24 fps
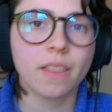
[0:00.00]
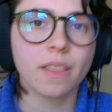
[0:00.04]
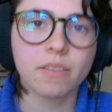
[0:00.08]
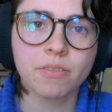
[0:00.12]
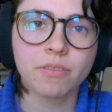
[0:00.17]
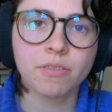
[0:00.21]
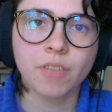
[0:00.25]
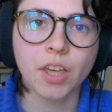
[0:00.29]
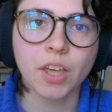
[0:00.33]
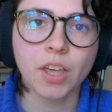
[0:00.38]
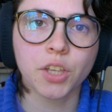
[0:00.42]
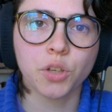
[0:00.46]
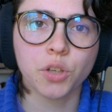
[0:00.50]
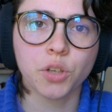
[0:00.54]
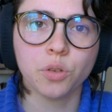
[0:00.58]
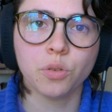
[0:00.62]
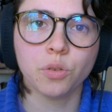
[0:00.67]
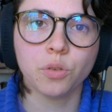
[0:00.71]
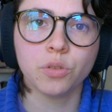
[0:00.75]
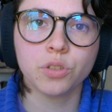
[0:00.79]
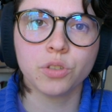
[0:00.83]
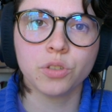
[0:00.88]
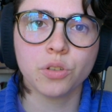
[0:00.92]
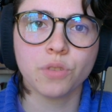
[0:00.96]
Thank
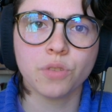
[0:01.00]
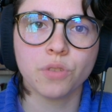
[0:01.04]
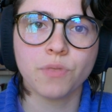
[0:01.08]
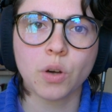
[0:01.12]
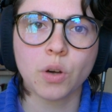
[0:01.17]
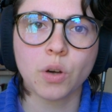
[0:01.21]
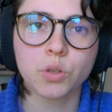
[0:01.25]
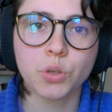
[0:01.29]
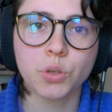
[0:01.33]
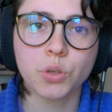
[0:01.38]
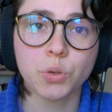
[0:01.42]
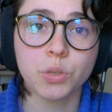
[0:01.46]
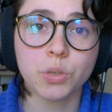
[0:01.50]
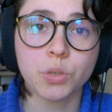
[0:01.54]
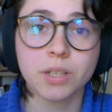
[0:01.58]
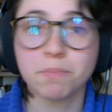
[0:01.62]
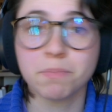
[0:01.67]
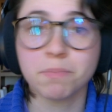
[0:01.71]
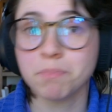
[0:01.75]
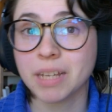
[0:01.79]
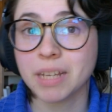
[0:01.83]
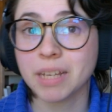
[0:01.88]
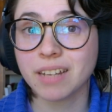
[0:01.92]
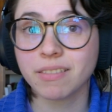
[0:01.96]
you to the folks who
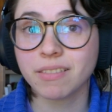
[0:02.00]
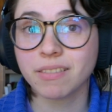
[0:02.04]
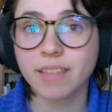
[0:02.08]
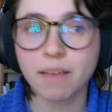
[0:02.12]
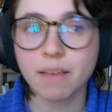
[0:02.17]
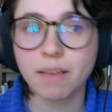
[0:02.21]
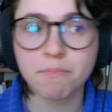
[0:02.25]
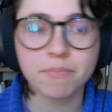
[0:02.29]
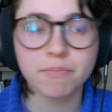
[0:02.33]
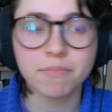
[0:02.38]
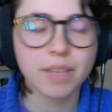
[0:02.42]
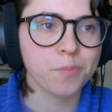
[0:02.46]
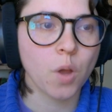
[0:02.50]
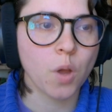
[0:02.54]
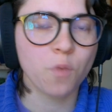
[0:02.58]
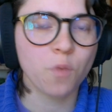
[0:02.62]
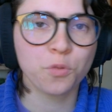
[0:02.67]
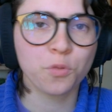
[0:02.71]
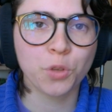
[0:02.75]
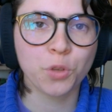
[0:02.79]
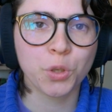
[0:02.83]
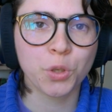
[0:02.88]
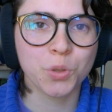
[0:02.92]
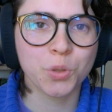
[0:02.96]
submitted them.
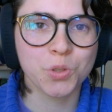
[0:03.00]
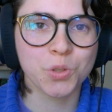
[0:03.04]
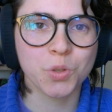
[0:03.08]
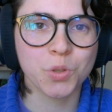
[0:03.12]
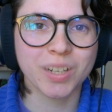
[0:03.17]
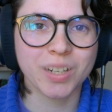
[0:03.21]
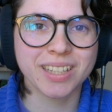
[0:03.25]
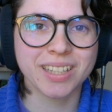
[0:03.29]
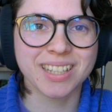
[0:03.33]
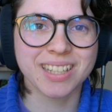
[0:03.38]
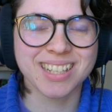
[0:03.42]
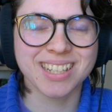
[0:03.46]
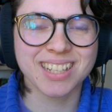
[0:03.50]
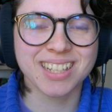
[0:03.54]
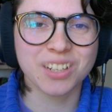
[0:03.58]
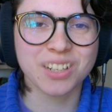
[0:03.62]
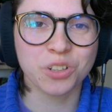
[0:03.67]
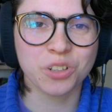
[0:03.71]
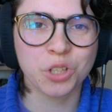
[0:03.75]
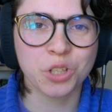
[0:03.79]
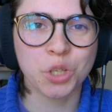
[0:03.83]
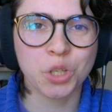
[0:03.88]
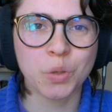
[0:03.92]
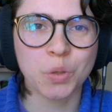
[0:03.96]
Hopefully you enjoyed this
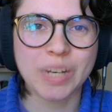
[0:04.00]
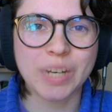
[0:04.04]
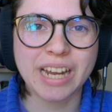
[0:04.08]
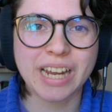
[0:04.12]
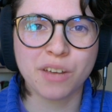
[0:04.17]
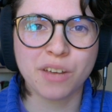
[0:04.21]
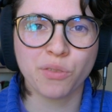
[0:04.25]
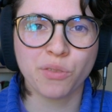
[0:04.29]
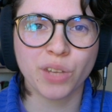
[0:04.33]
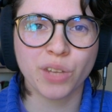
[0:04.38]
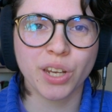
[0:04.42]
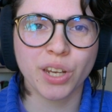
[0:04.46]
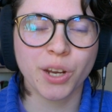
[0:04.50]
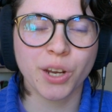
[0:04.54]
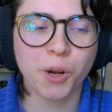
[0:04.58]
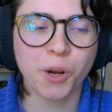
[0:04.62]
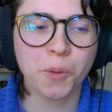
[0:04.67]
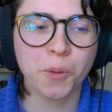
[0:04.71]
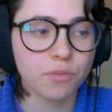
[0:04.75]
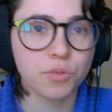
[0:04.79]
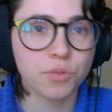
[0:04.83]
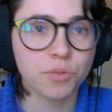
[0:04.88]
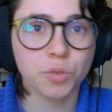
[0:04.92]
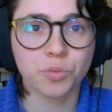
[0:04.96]
little Q&A
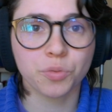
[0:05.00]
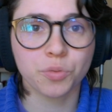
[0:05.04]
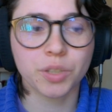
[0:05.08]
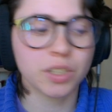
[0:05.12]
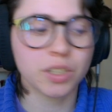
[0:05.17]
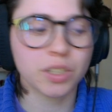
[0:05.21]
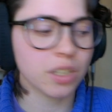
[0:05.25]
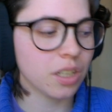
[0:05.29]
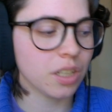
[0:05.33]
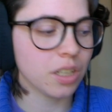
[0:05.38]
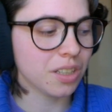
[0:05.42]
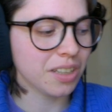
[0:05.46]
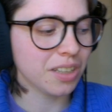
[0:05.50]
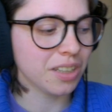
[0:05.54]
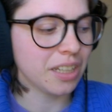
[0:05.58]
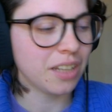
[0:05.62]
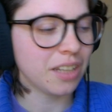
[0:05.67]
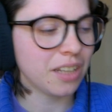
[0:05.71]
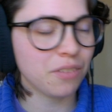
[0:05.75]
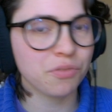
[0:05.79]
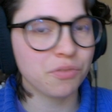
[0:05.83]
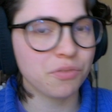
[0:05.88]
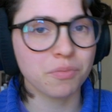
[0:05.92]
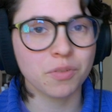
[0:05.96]
video. Feel free to
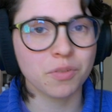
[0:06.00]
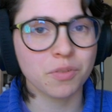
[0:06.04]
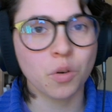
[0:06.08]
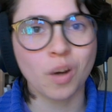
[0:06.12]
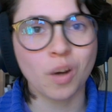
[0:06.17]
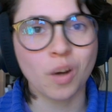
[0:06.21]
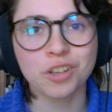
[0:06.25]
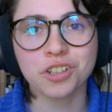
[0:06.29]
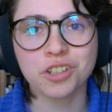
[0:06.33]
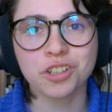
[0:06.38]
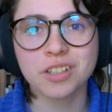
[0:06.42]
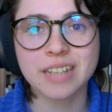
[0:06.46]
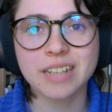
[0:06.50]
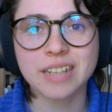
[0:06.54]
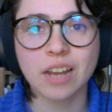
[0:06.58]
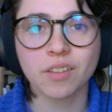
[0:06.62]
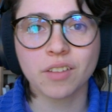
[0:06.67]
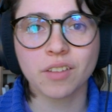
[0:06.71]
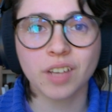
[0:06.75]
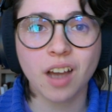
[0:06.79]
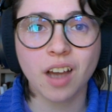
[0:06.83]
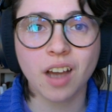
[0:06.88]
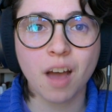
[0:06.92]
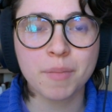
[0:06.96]
leave questions down
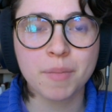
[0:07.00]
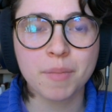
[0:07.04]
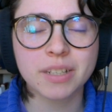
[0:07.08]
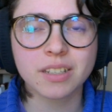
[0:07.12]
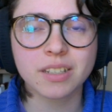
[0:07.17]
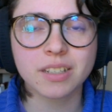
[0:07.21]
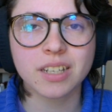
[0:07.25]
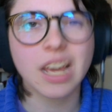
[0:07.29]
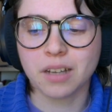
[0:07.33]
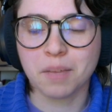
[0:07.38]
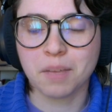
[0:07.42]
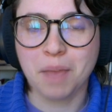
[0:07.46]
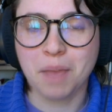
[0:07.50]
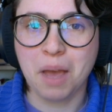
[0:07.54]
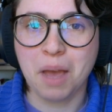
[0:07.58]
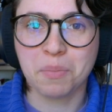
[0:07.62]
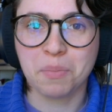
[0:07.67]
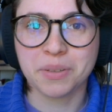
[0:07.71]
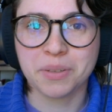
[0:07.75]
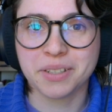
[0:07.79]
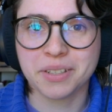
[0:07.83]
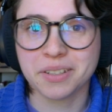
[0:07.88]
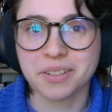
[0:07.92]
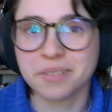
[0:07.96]
in the comments. I'm
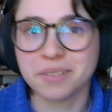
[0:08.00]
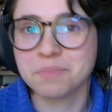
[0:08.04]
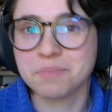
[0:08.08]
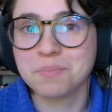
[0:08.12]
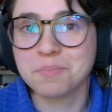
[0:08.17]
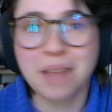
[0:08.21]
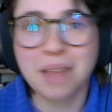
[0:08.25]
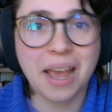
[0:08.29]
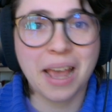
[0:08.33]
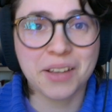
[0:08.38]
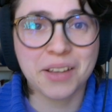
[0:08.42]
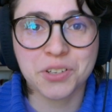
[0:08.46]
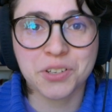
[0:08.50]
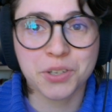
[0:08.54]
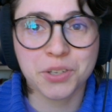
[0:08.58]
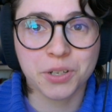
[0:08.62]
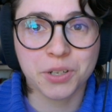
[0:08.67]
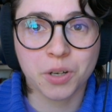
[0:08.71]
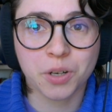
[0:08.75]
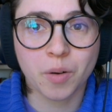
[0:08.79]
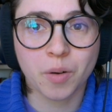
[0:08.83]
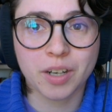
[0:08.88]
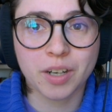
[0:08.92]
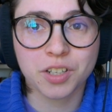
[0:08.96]
happy to answer
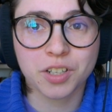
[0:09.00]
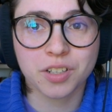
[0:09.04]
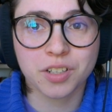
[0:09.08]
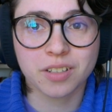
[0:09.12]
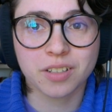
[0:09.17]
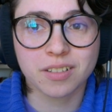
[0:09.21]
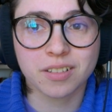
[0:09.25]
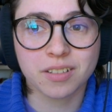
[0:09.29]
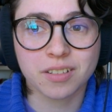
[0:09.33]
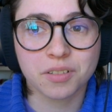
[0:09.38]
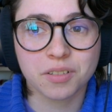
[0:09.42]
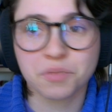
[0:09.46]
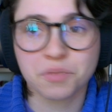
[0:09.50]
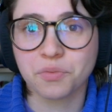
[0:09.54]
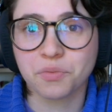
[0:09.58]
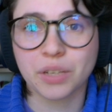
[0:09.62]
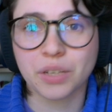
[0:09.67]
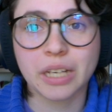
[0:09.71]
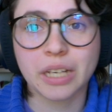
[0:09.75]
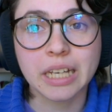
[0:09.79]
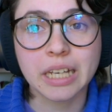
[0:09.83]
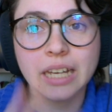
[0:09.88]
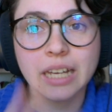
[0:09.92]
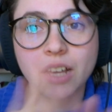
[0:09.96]
your questions
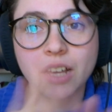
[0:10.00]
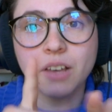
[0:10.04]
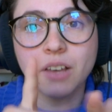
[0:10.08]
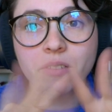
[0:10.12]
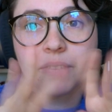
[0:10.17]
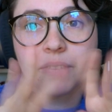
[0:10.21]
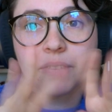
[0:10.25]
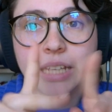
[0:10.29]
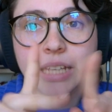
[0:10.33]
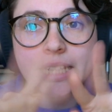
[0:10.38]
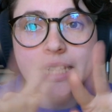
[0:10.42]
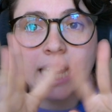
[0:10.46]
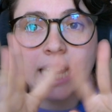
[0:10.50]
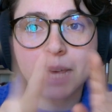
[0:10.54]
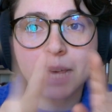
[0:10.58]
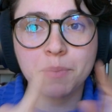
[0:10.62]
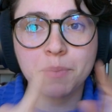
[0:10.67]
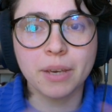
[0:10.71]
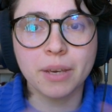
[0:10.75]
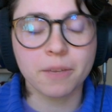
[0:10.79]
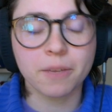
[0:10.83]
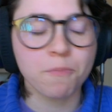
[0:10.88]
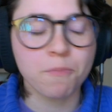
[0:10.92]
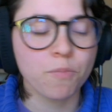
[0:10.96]
via
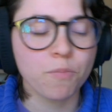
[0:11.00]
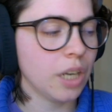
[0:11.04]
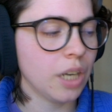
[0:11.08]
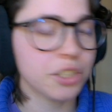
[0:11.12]
typing.